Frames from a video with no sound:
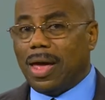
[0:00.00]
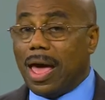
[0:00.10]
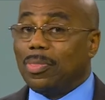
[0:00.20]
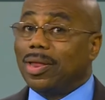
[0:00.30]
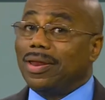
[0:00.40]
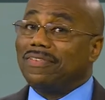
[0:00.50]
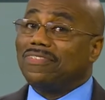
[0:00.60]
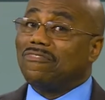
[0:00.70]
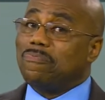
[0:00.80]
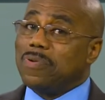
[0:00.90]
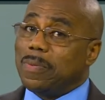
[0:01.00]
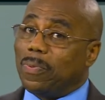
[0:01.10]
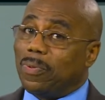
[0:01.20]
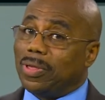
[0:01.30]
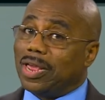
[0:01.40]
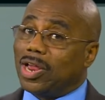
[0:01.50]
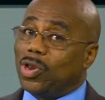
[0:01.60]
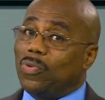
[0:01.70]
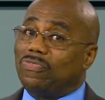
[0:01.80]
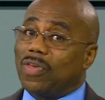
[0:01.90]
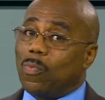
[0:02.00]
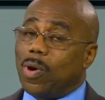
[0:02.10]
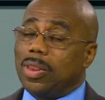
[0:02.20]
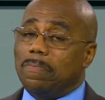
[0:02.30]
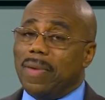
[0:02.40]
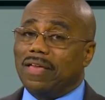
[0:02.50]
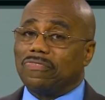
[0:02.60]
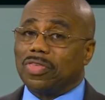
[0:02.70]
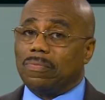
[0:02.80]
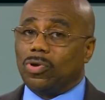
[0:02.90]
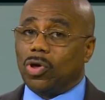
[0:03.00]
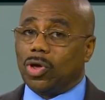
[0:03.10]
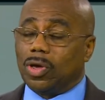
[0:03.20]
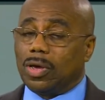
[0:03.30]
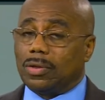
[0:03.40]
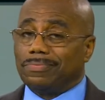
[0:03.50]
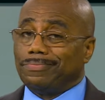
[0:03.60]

And the list of people includes someone that makes them look good.